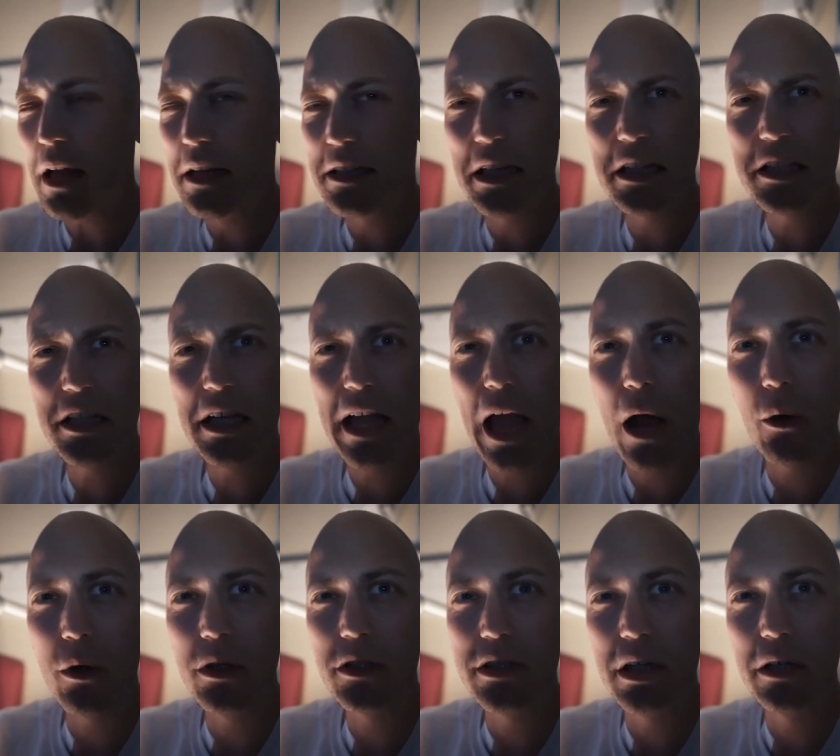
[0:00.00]
It tastes like
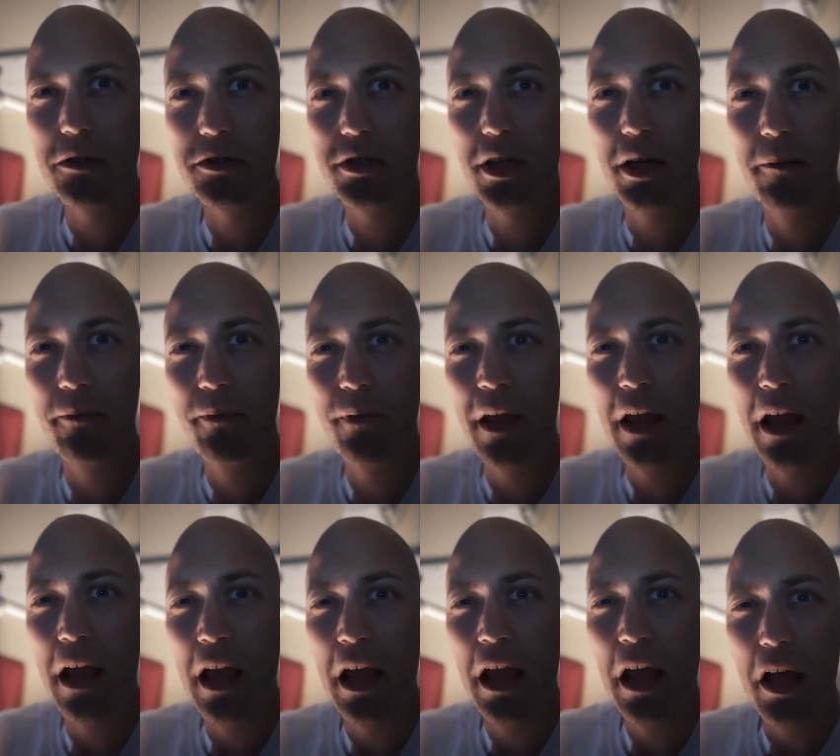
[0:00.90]
Alka Seltzer
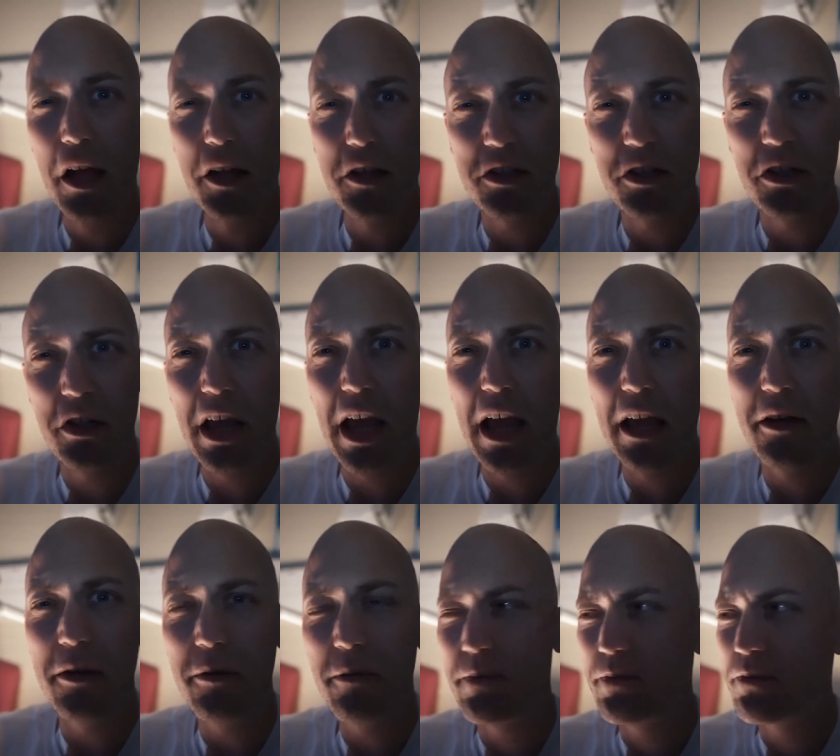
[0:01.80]
until the
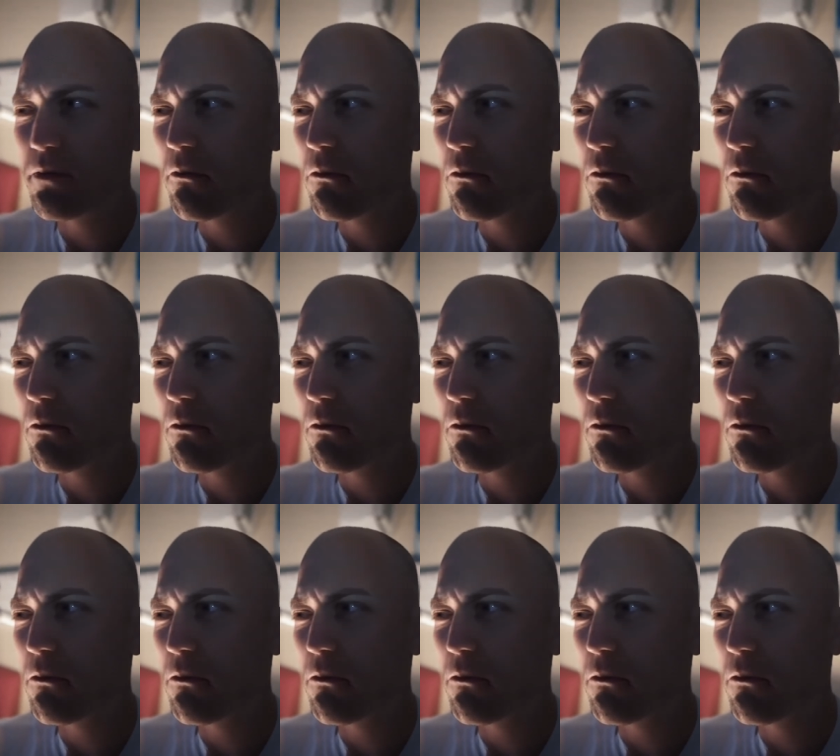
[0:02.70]
end